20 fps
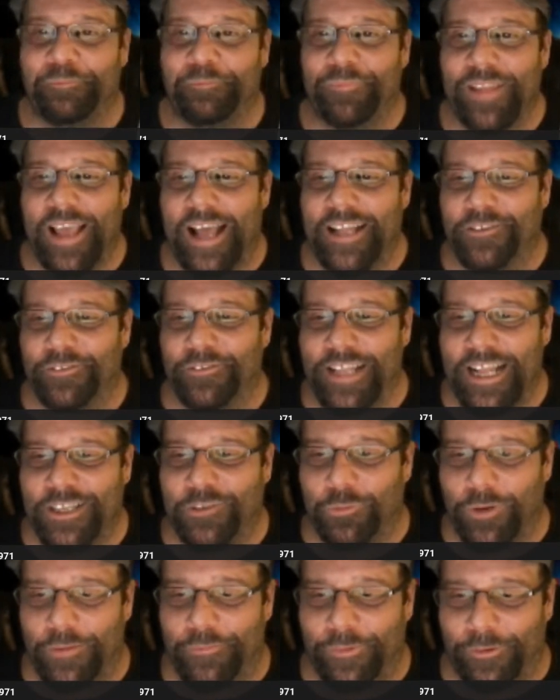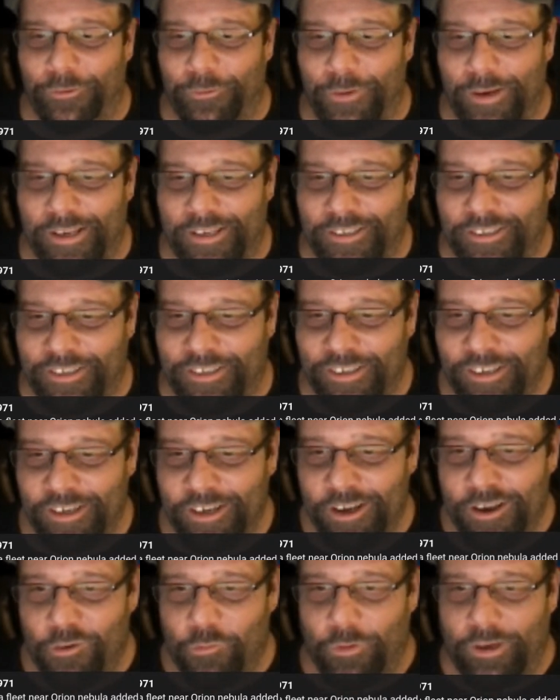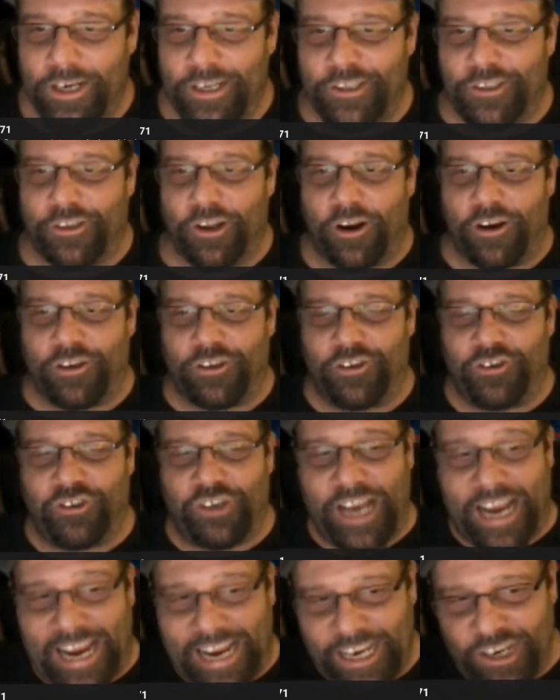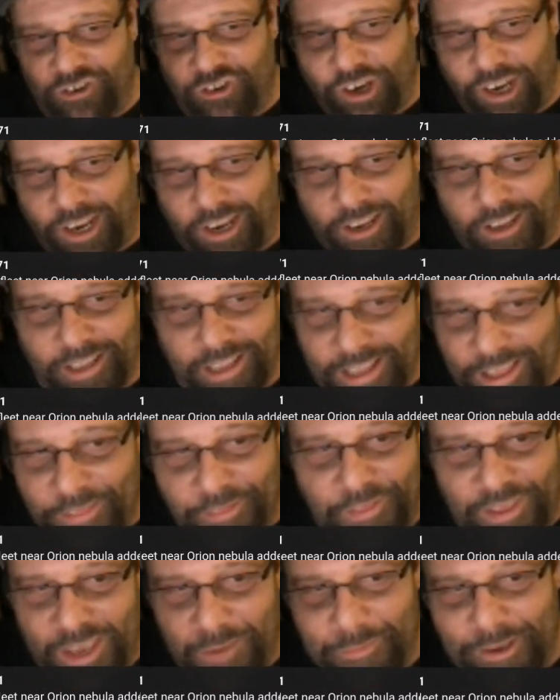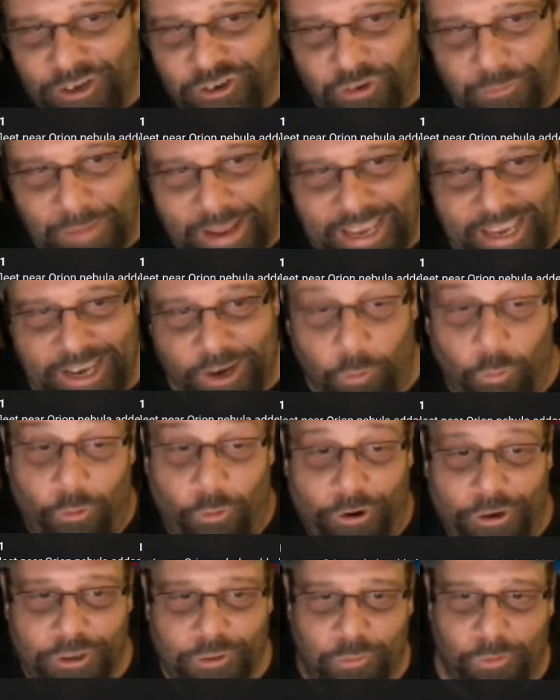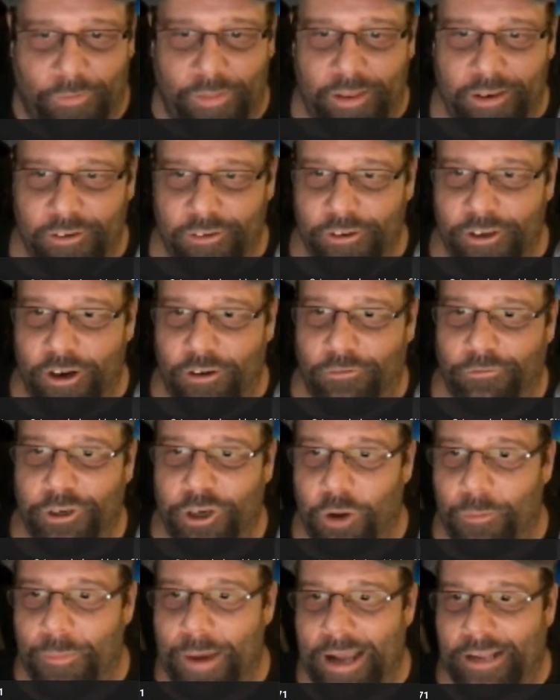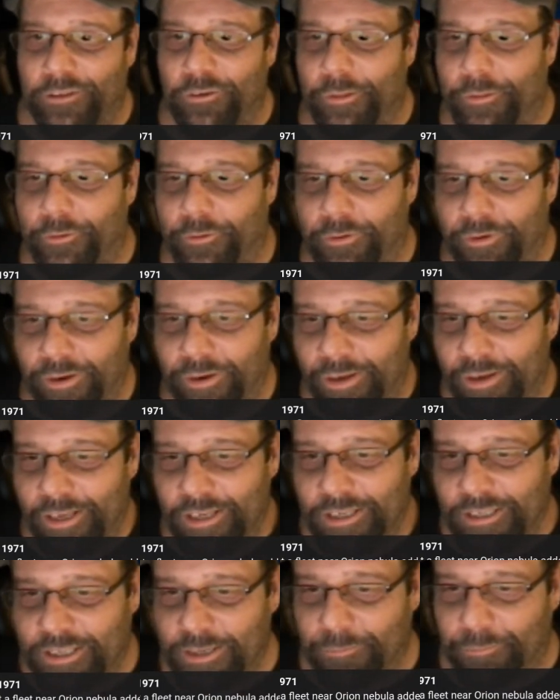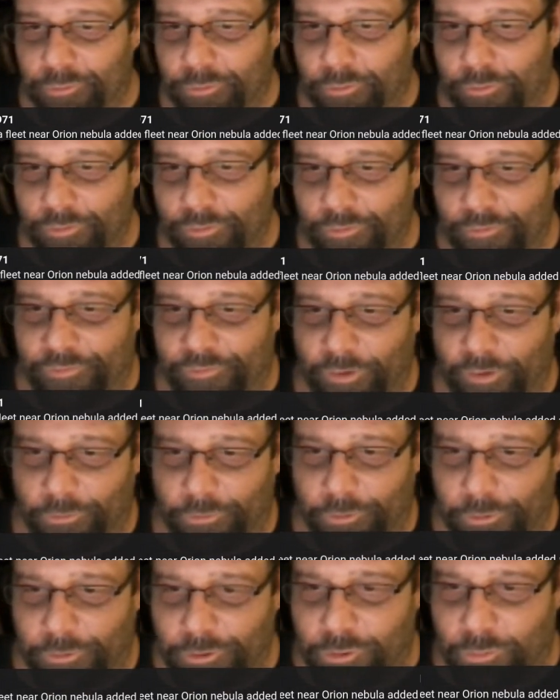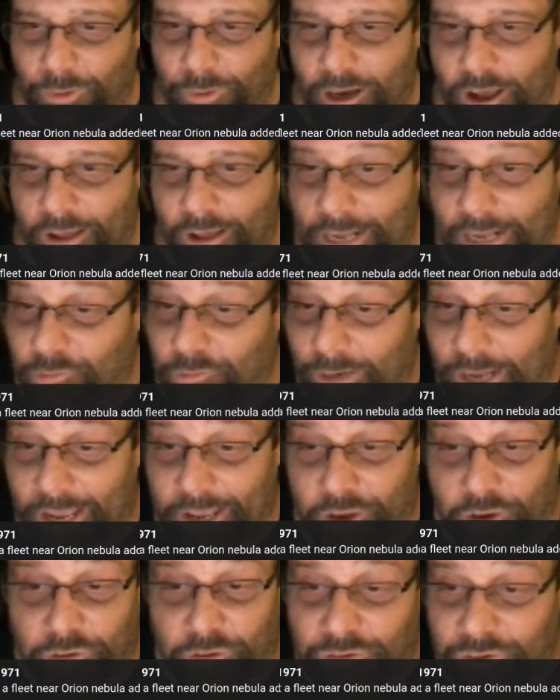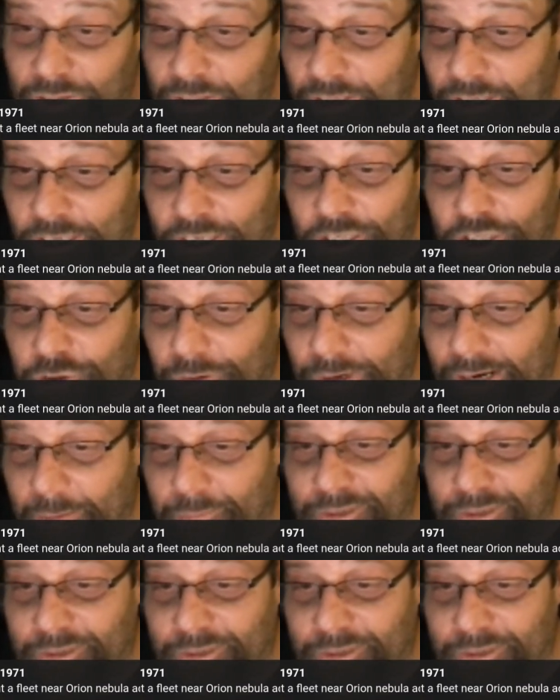That's what a filter is. When it starts changing the image and making it worse, well, then, you go back to other simple filters or whatnot. That's what I use. Straight up